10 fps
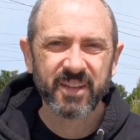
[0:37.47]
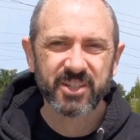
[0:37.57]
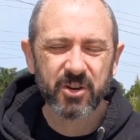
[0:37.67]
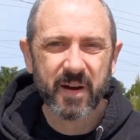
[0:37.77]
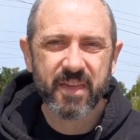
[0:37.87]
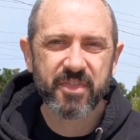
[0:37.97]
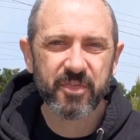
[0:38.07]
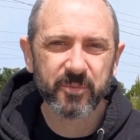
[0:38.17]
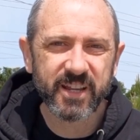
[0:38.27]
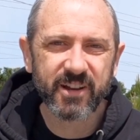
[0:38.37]
So my
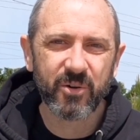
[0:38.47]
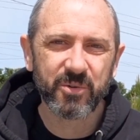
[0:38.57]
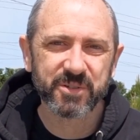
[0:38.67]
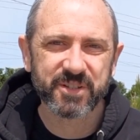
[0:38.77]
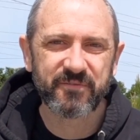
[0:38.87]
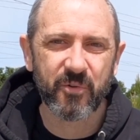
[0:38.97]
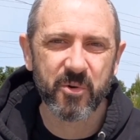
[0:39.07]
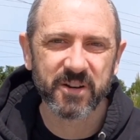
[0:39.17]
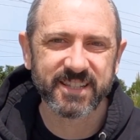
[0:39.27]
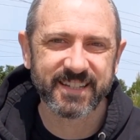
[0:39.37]
three goals
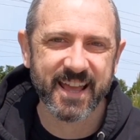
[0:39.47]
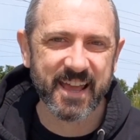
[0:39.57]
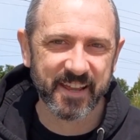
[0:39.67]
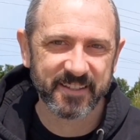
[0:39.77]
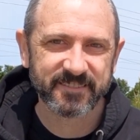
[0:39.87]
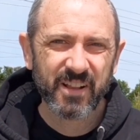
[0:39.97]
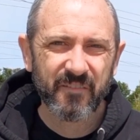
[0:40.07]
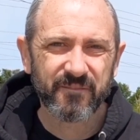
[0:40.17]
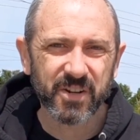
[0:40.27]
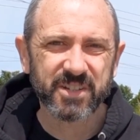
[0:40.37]
for today.
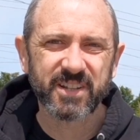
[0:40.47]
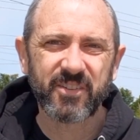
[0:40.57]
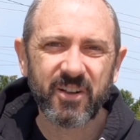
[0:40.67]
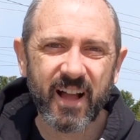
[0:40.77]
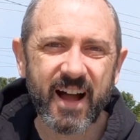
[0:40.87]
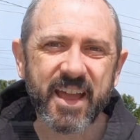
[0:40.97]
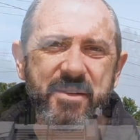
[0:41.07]
First of all, I